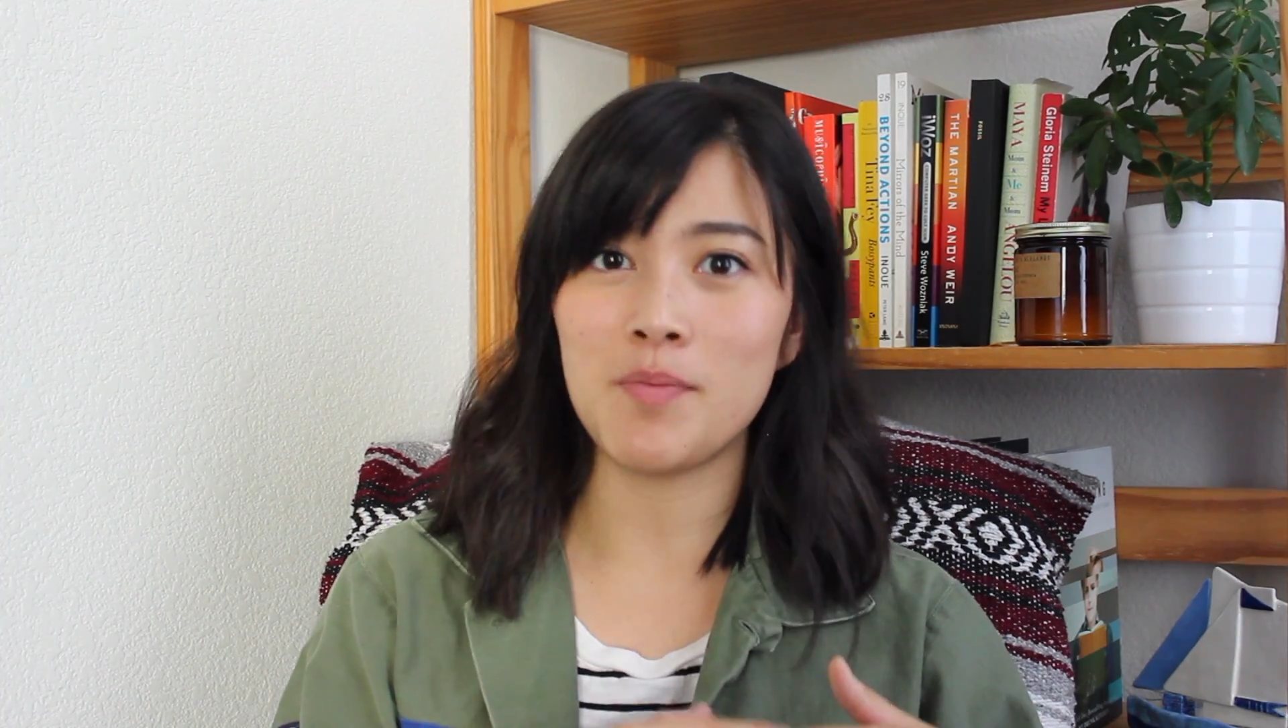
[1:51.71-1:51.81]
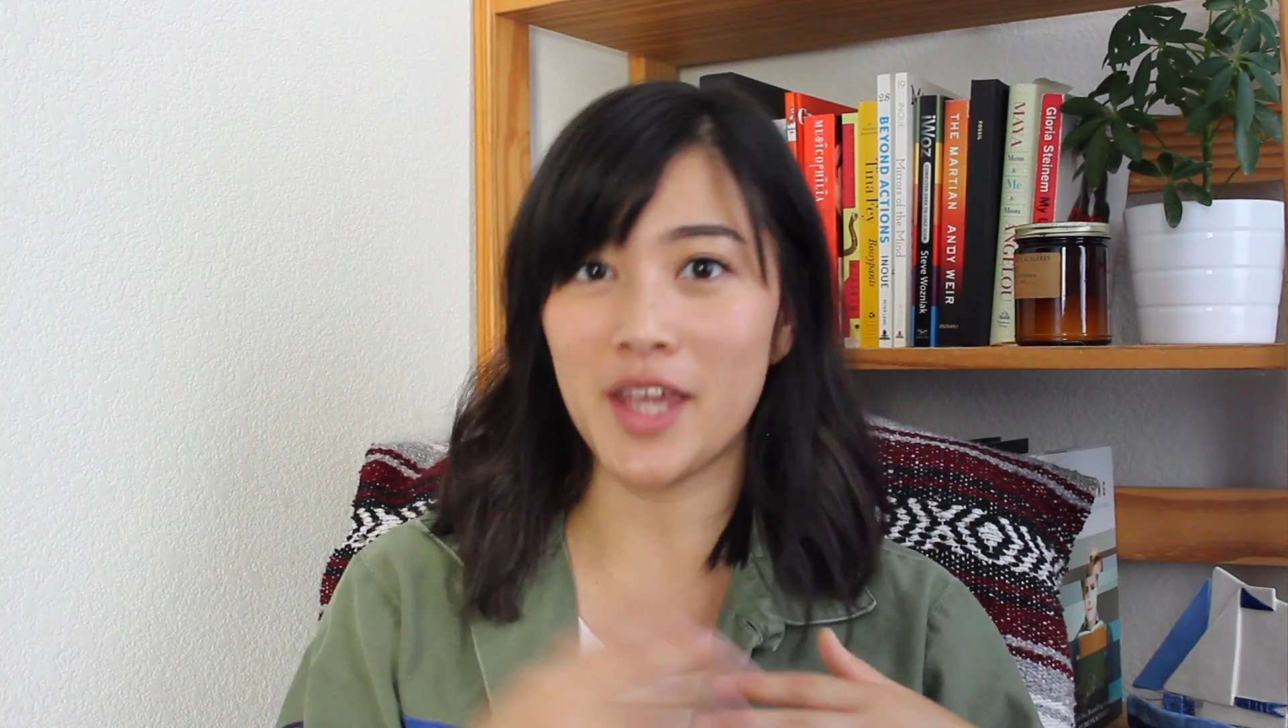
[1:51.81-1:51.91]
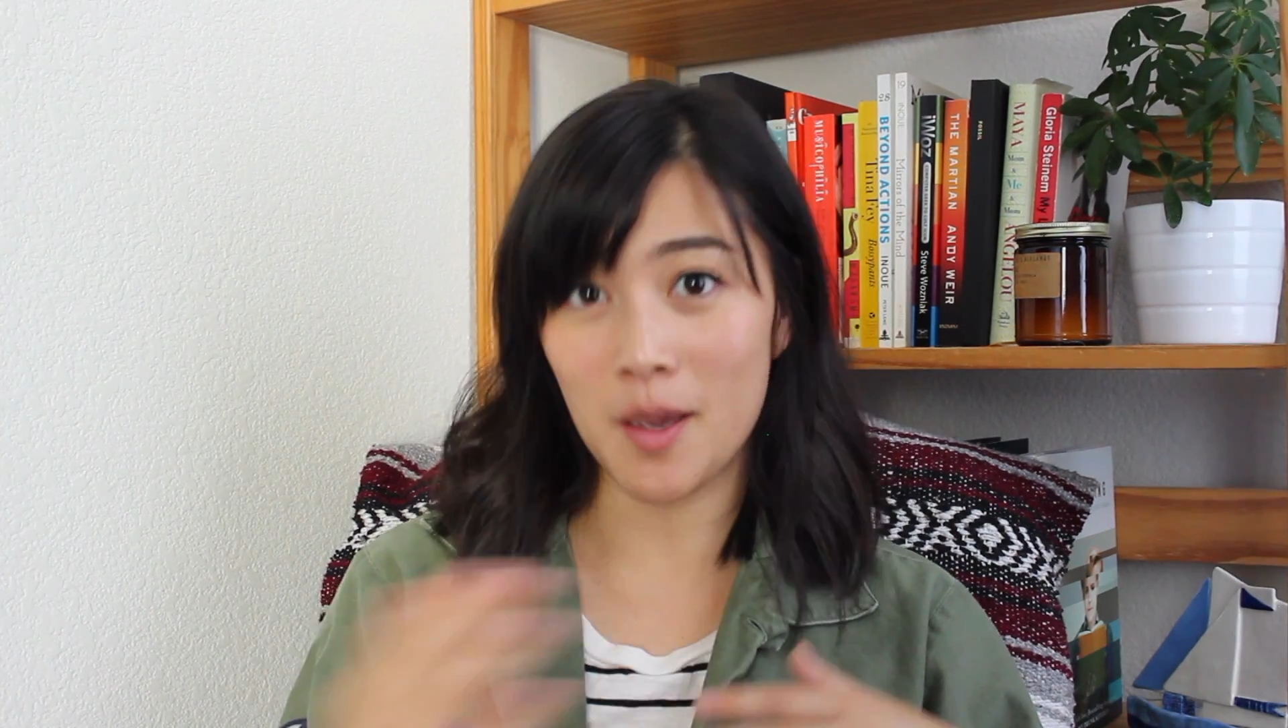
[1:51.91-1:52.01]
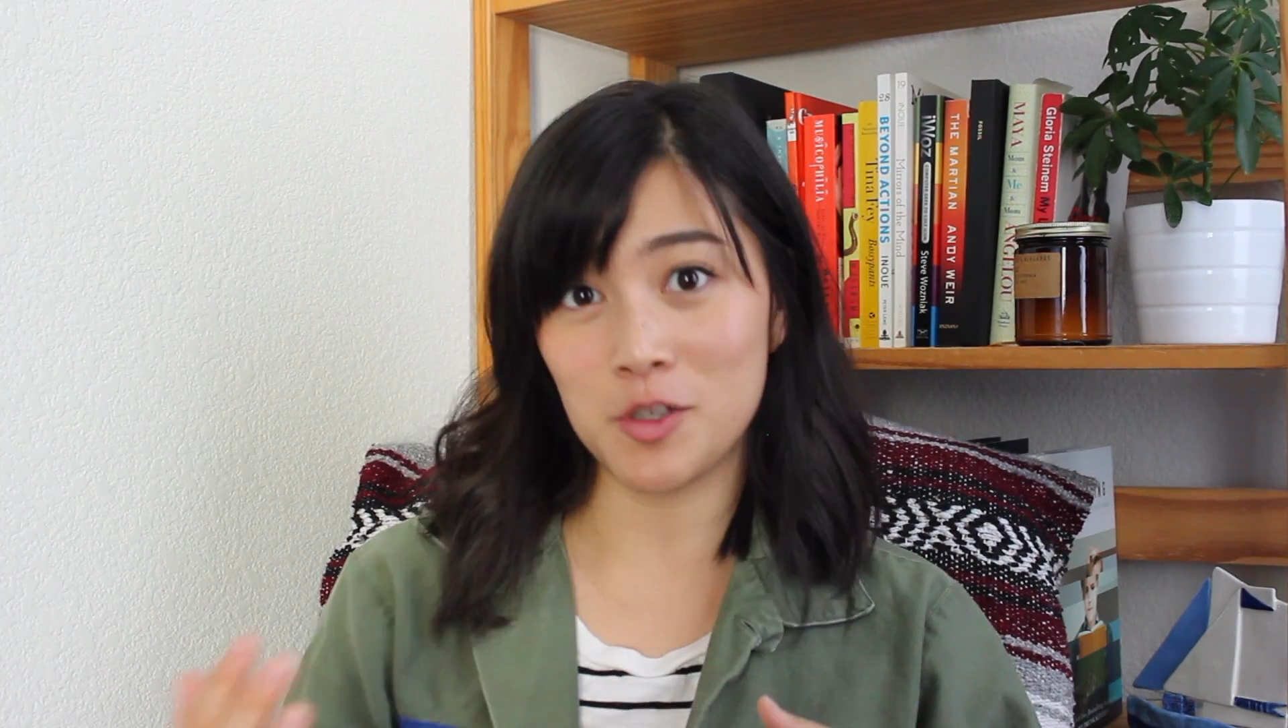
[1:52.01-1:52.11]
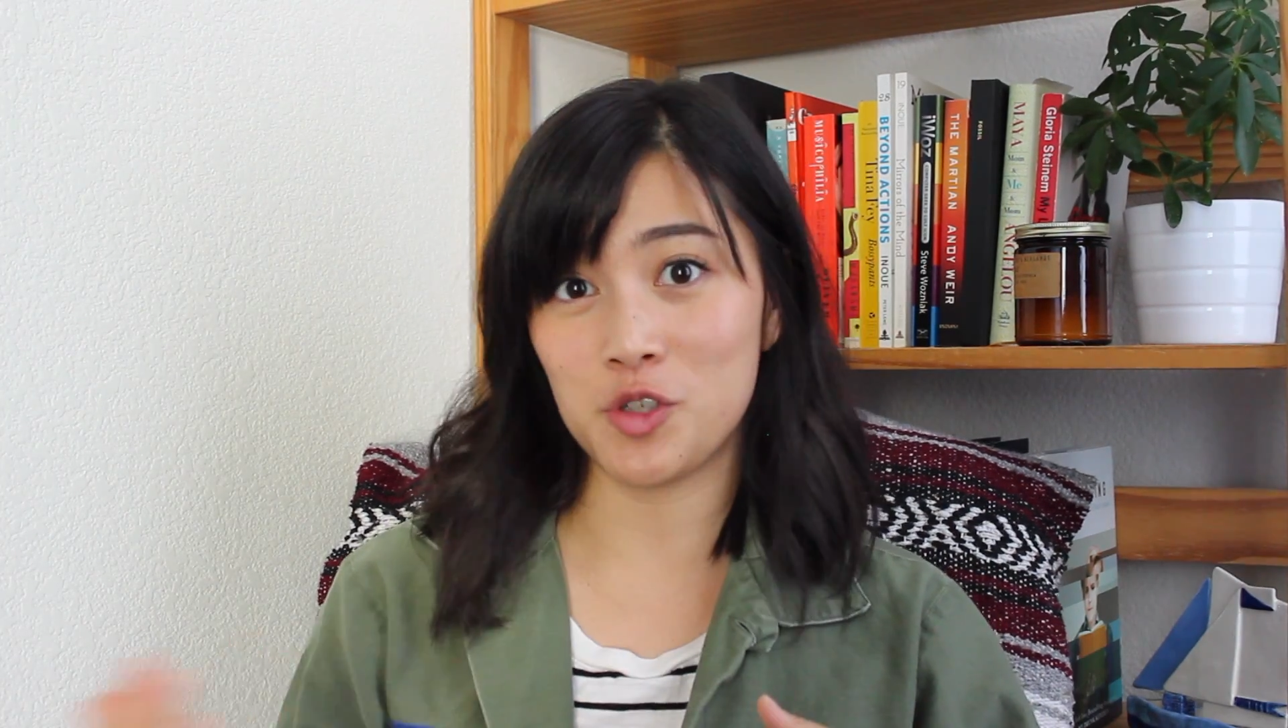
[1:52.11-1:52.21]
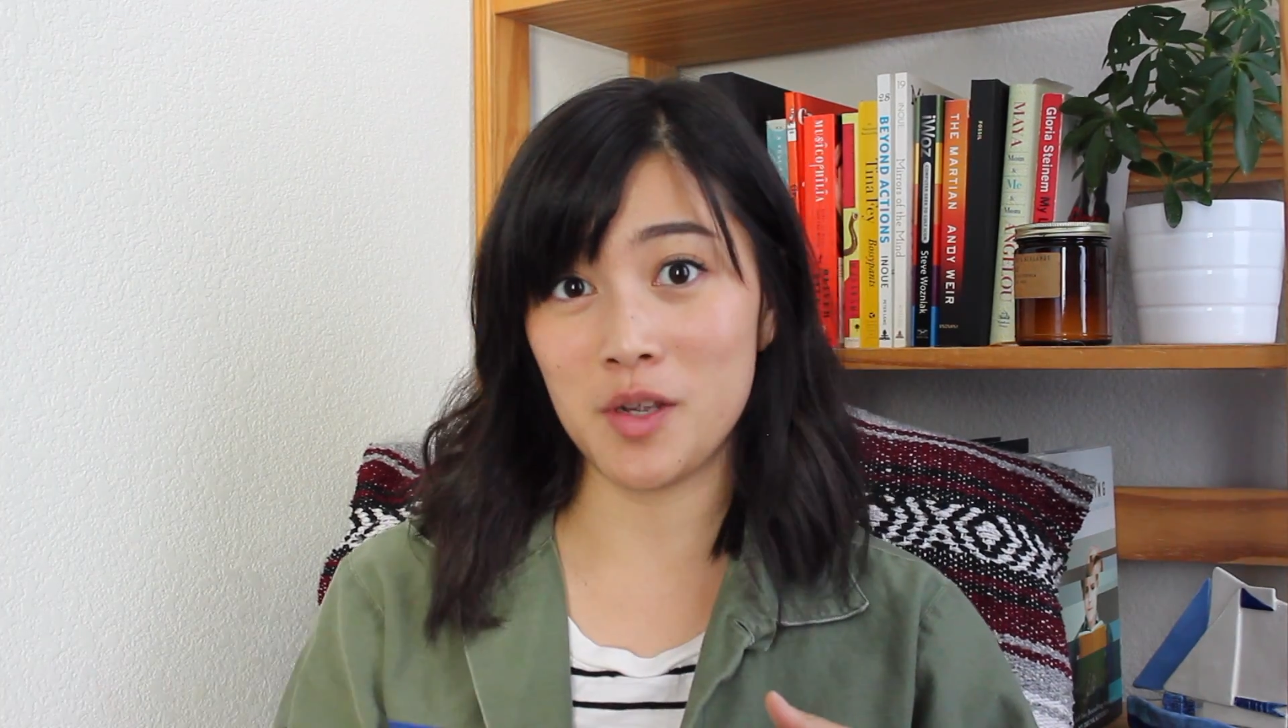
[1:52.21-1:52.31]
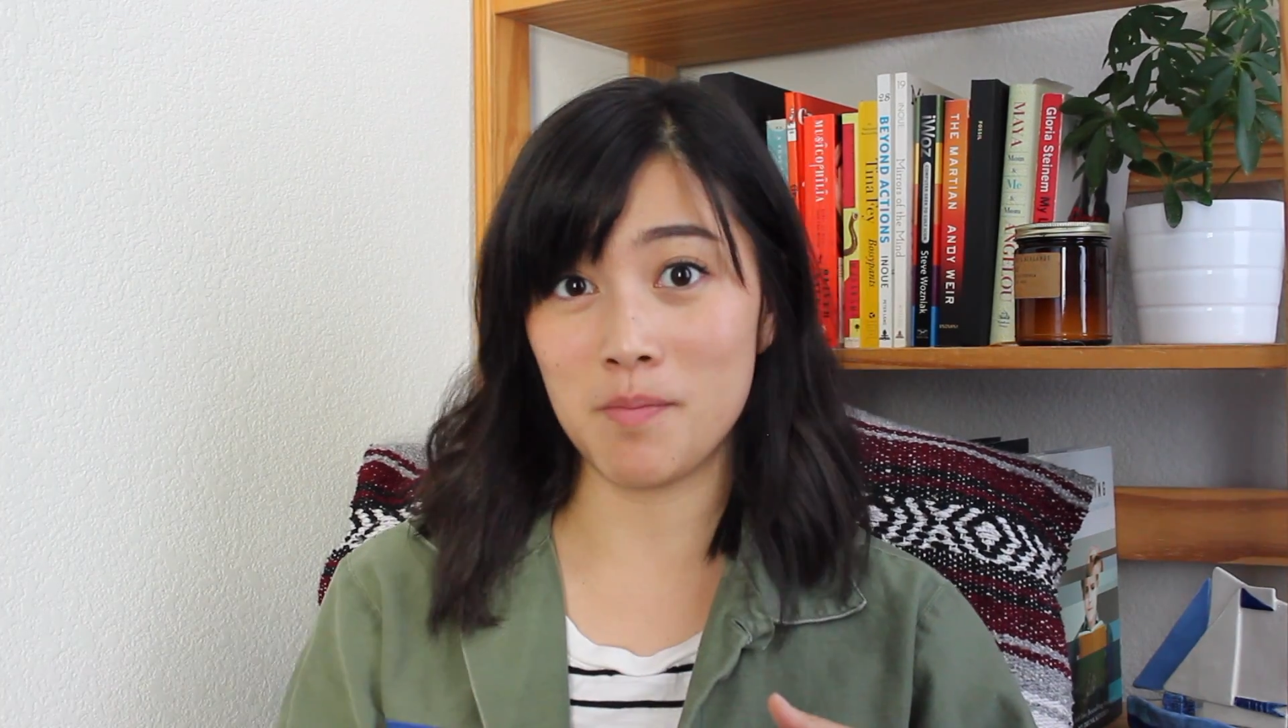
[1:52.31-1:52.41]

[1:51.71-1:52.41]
my chemistry